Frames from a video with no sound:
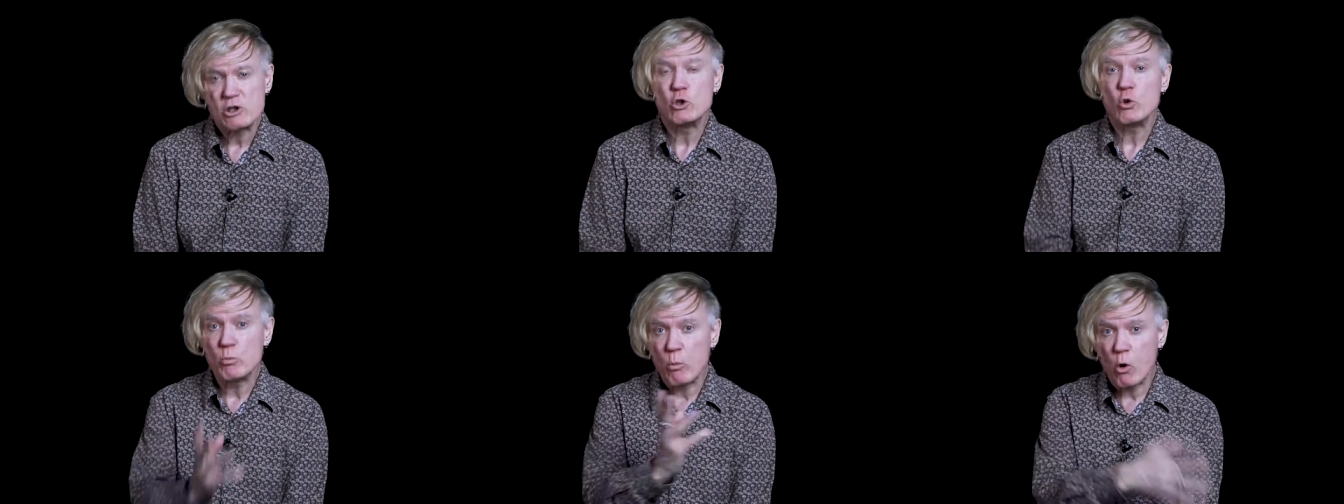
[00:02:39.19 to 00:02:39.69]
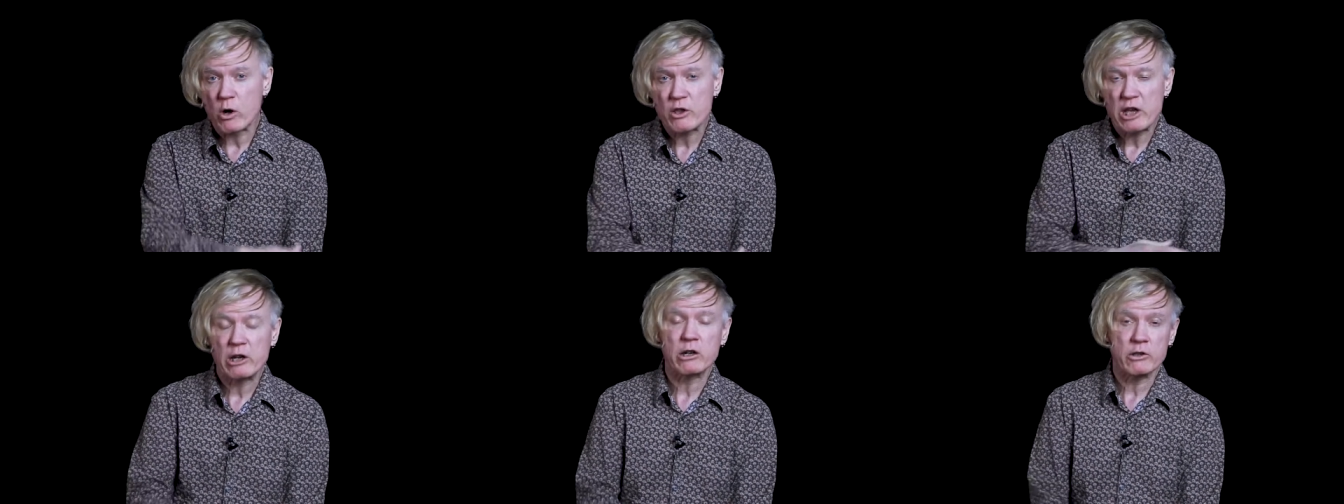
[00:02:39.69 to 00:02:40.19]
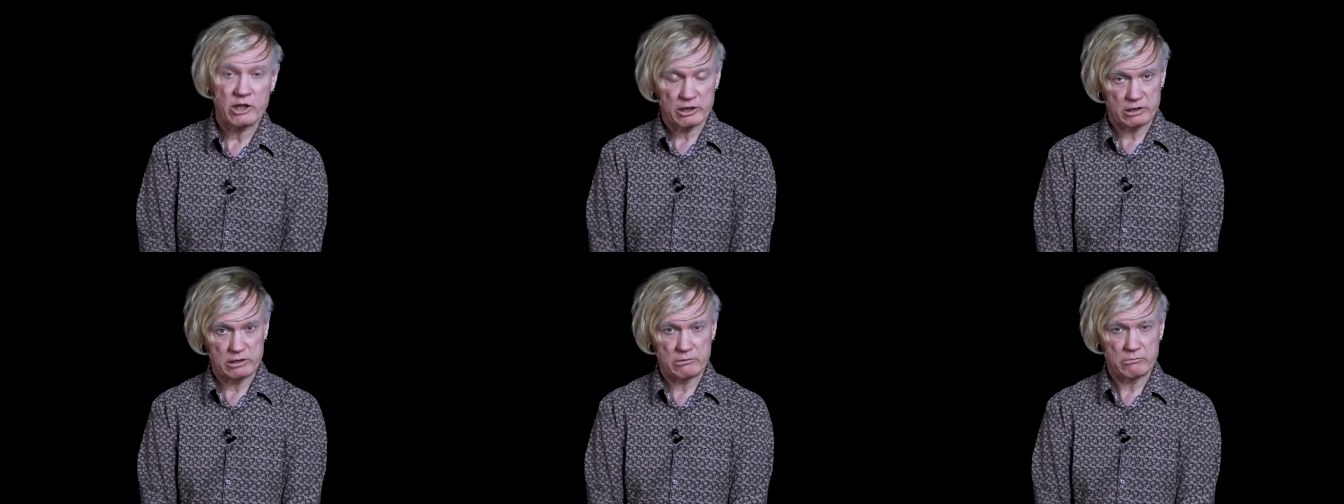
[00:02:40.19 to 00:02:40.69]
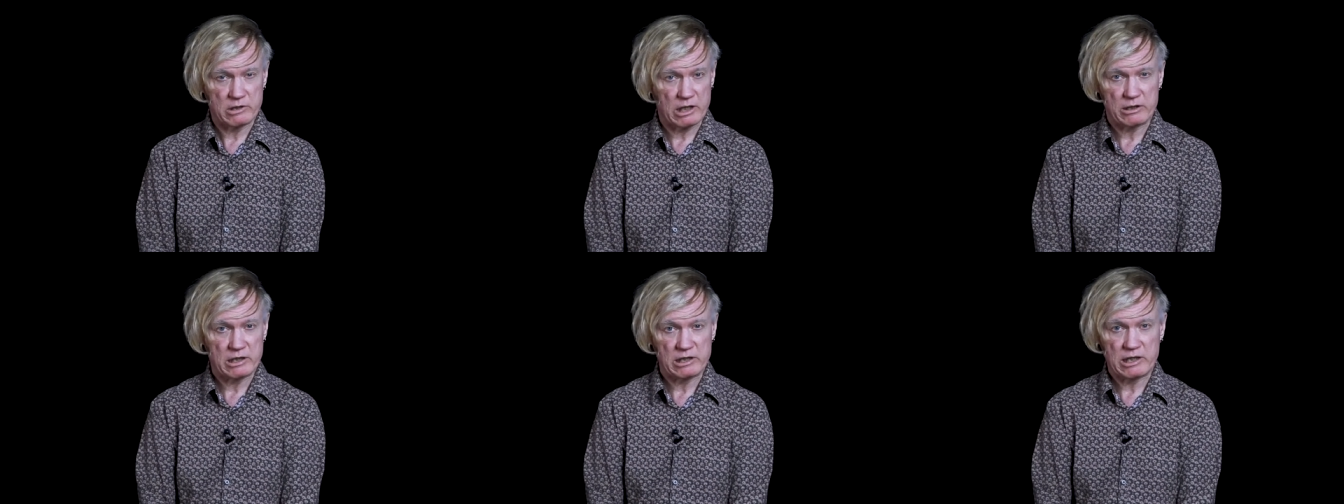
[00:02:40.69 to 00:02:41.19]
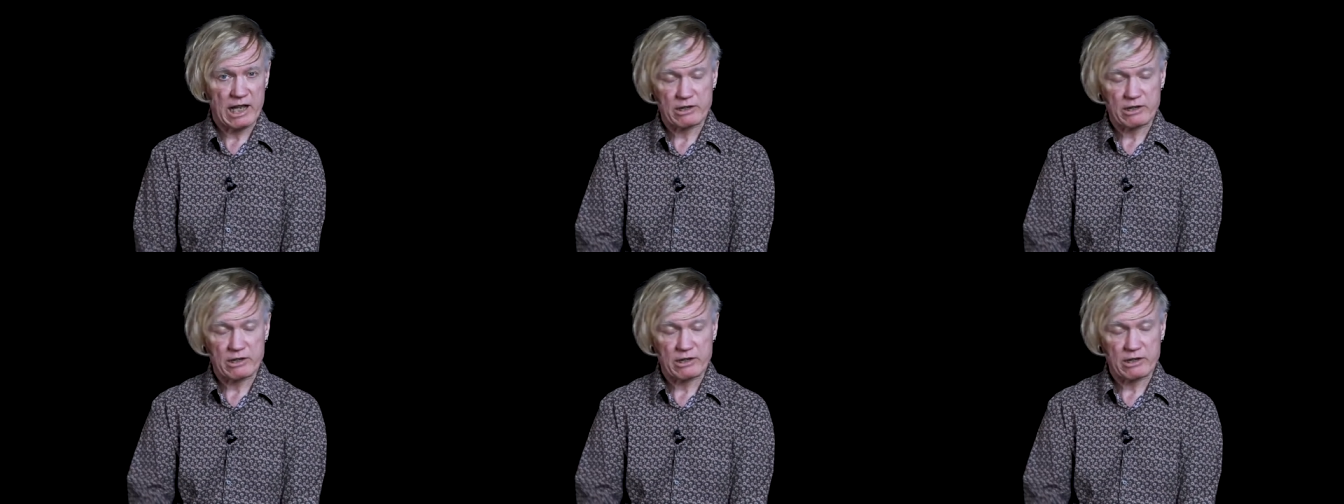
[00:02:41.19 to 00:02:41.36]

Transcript: do more there than than the